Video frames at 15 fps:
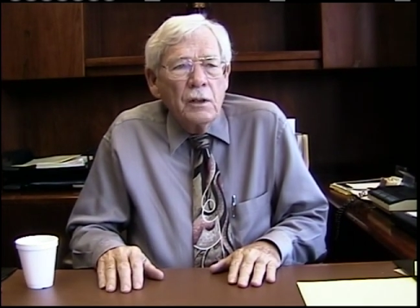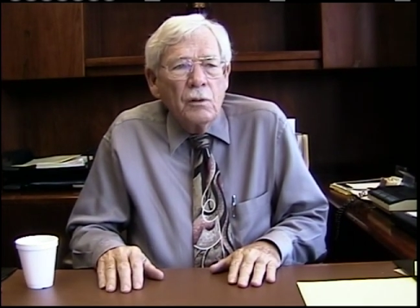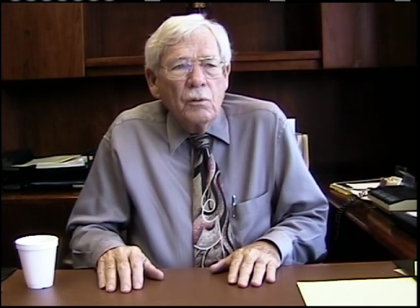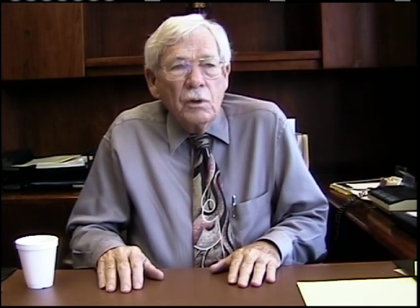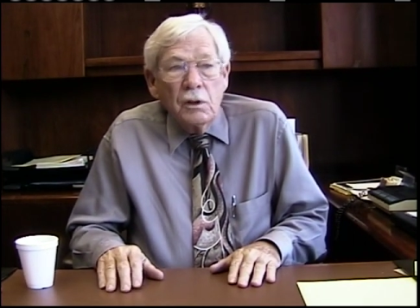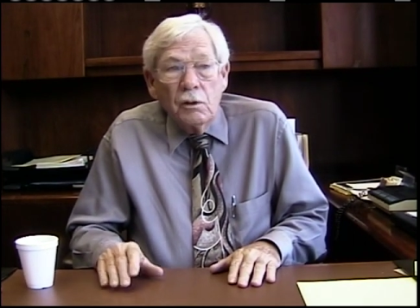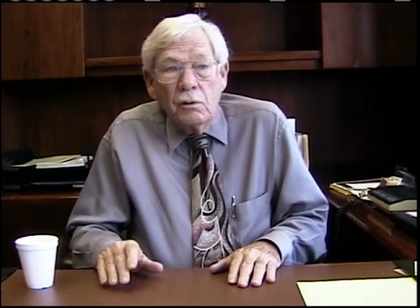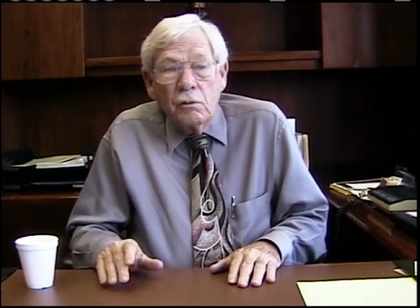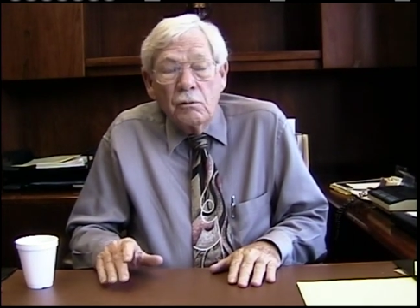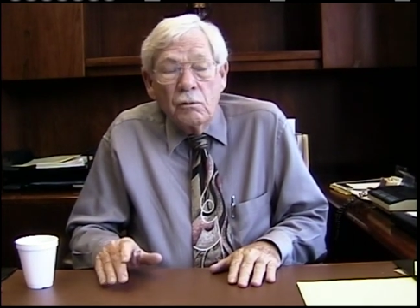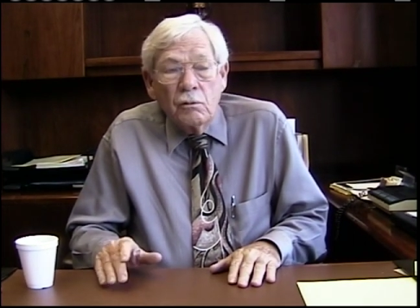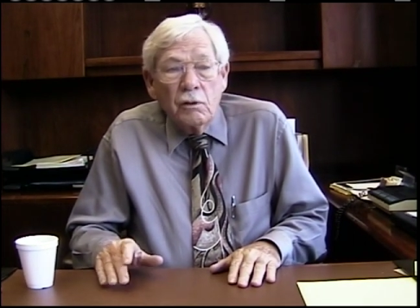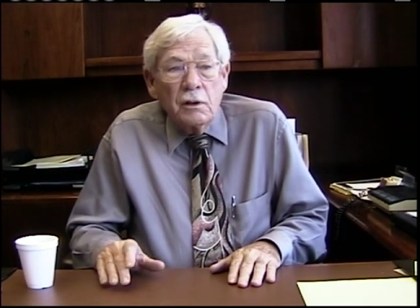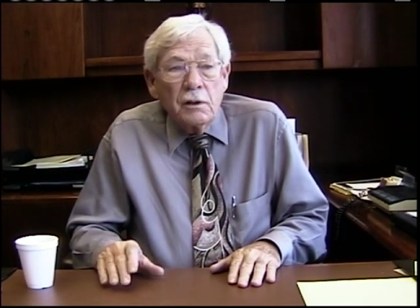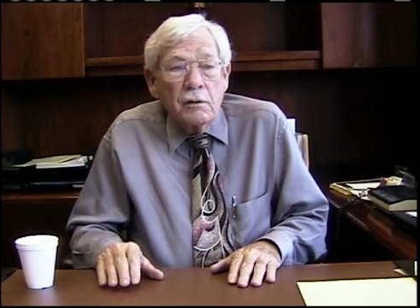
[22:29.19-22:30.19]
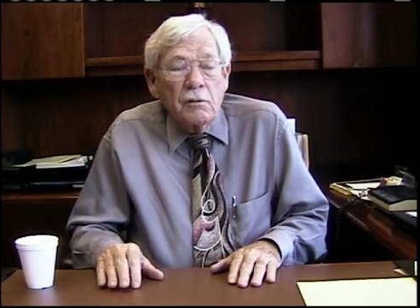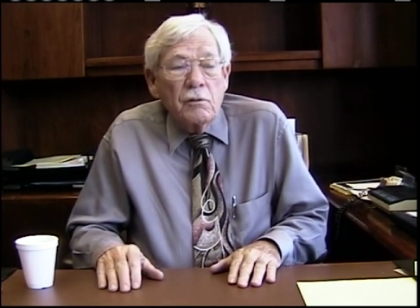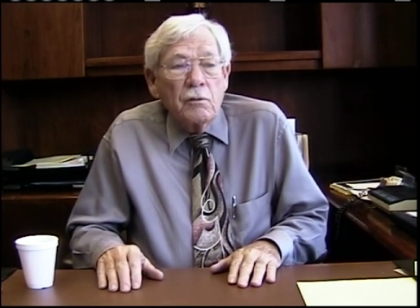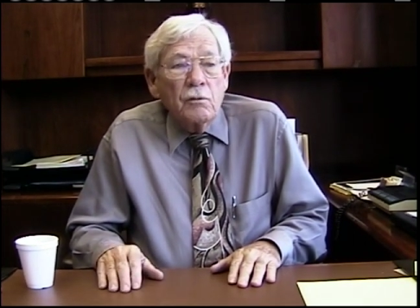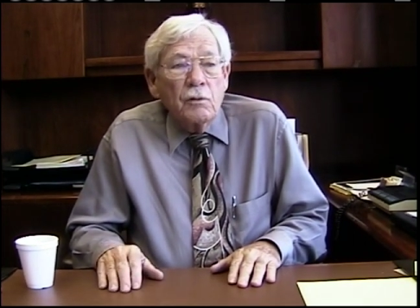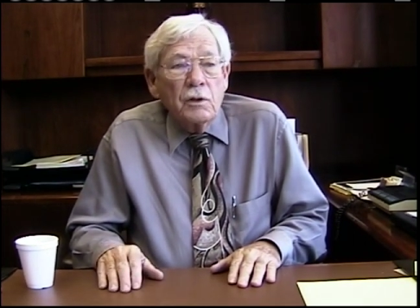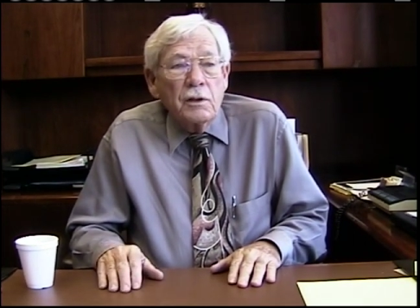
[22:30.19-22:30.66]
Well, what
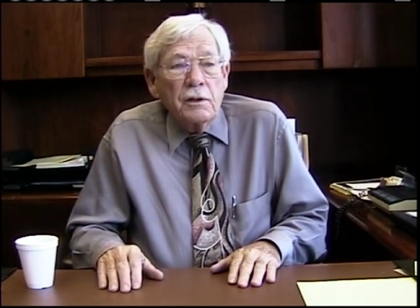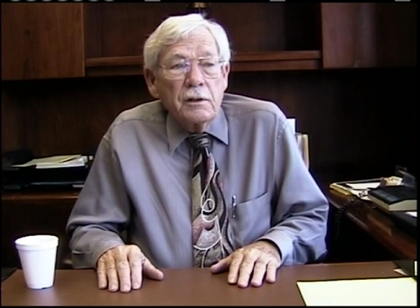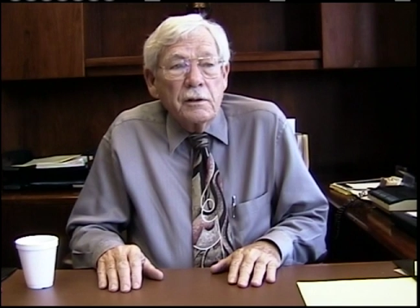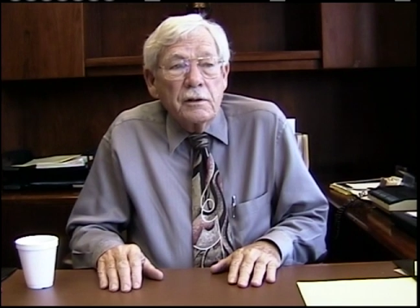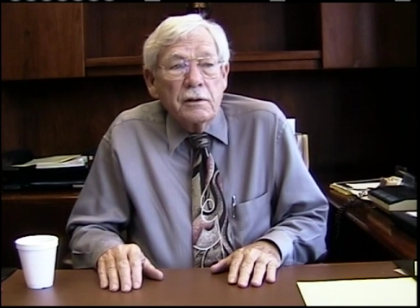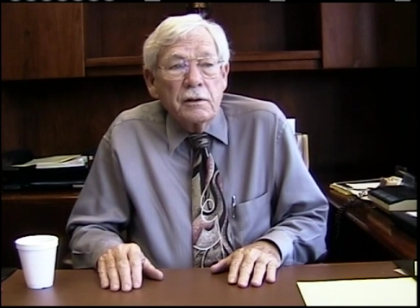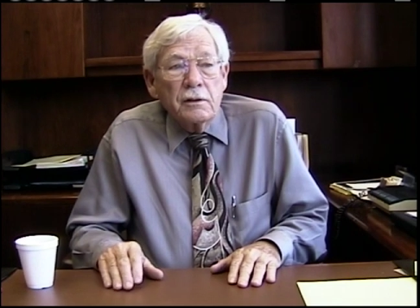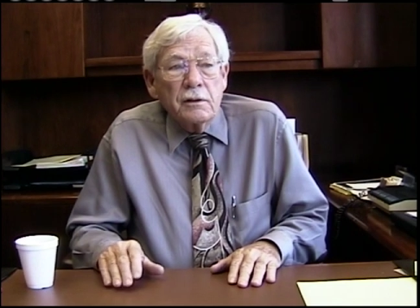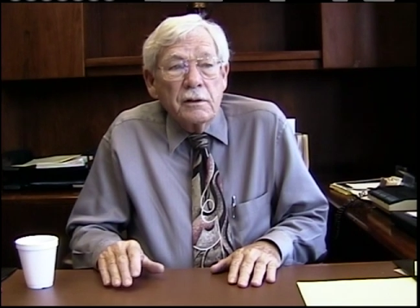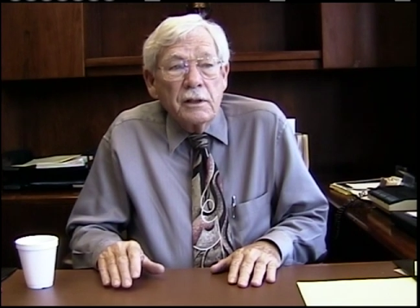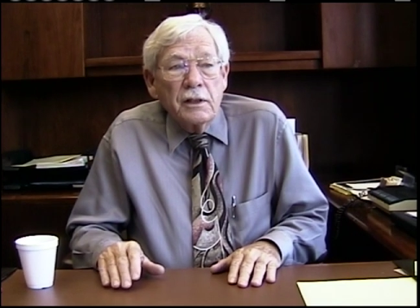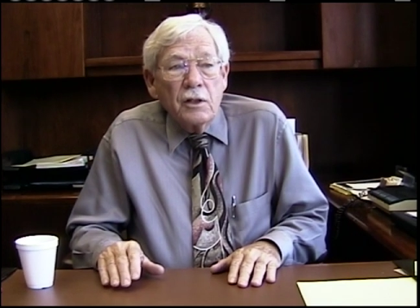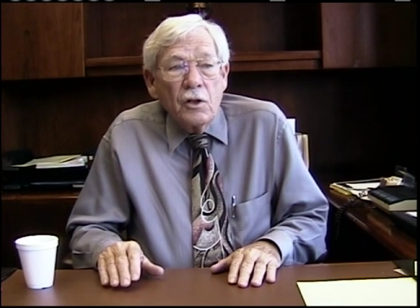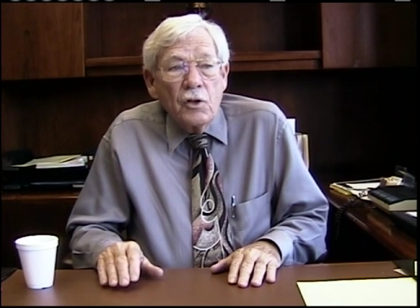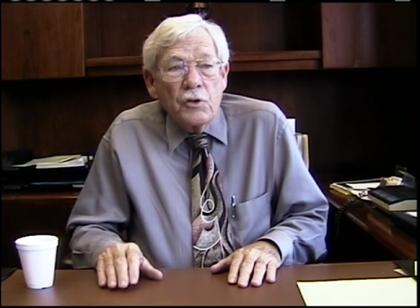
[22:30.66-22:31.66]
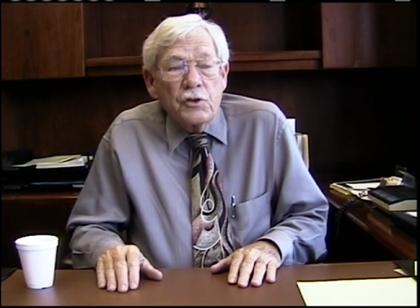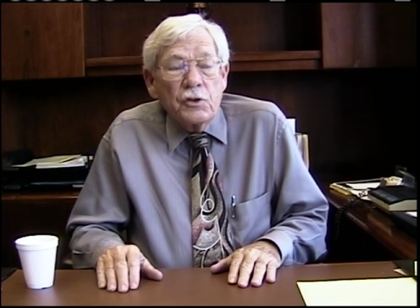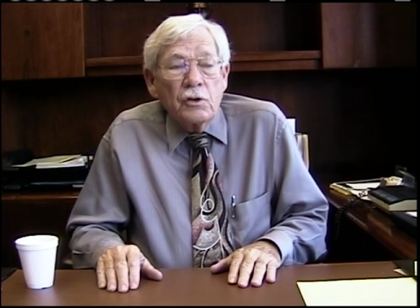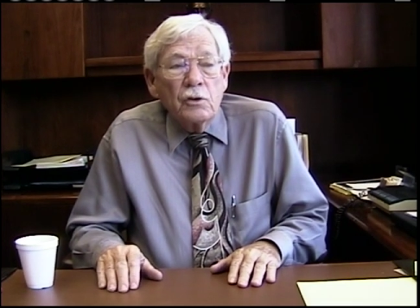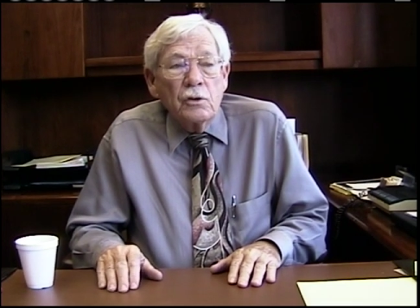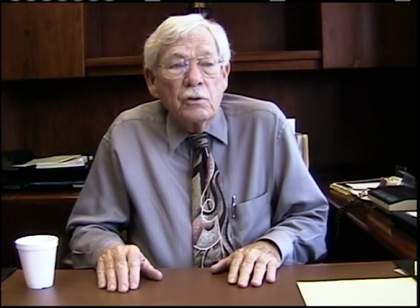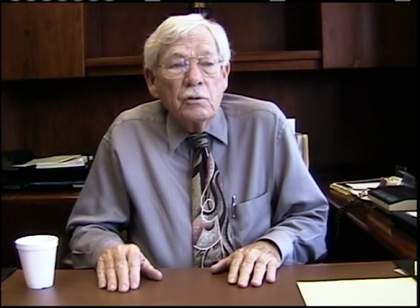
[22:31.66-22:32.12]
what uh, they
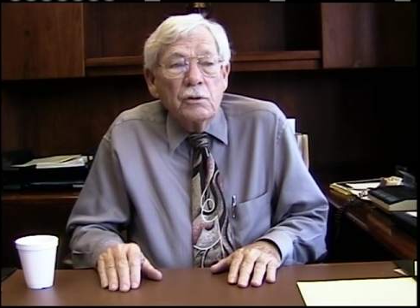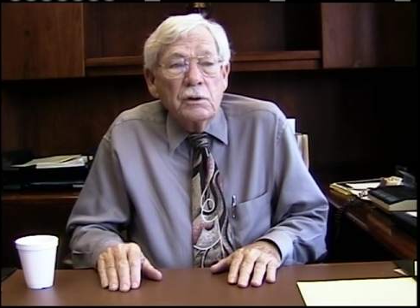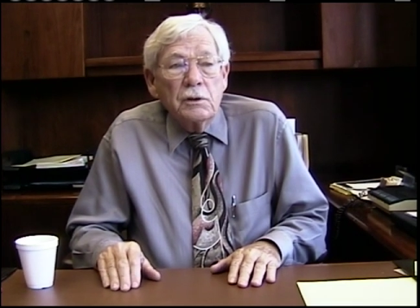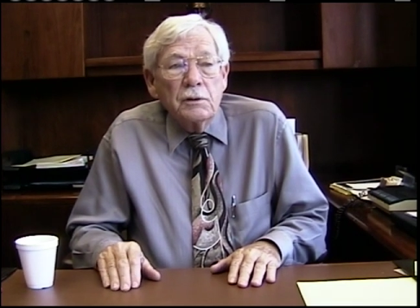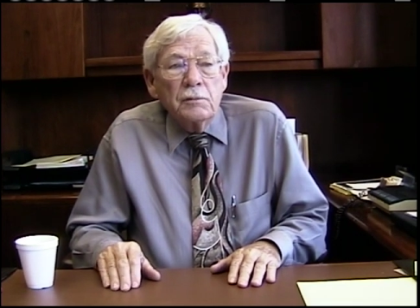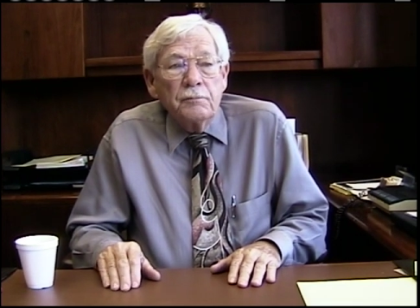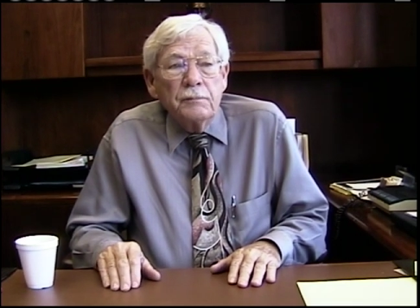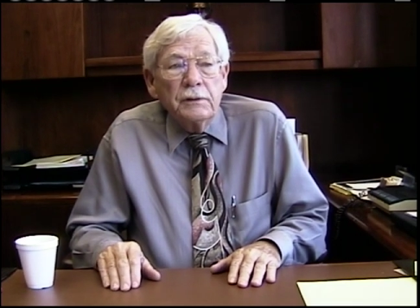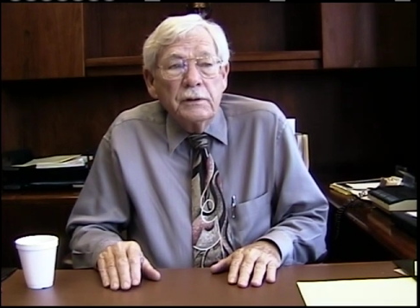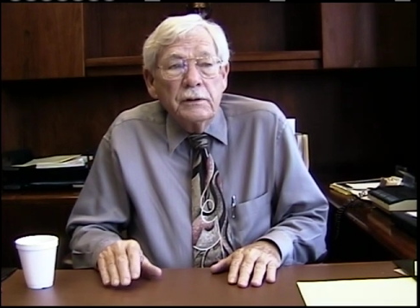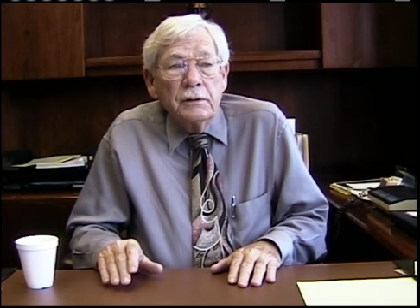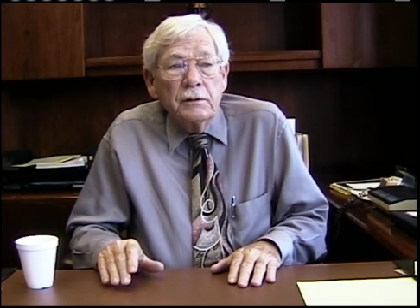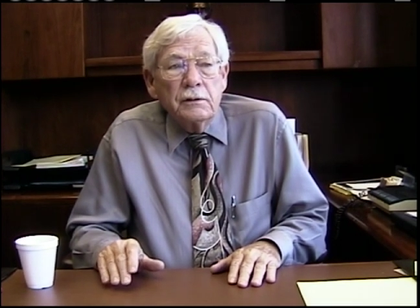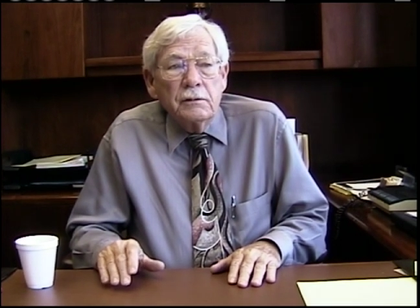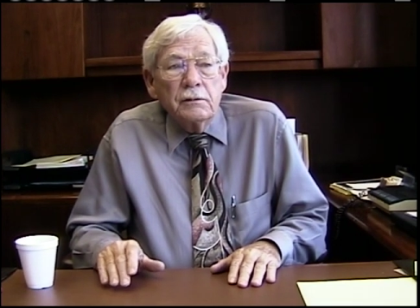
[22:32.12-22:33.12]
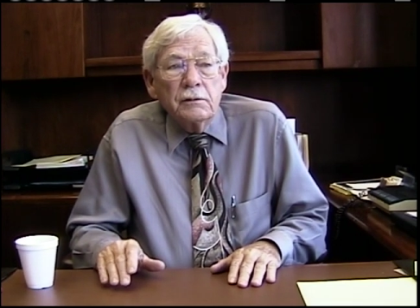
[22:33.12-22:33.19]
also um, uh,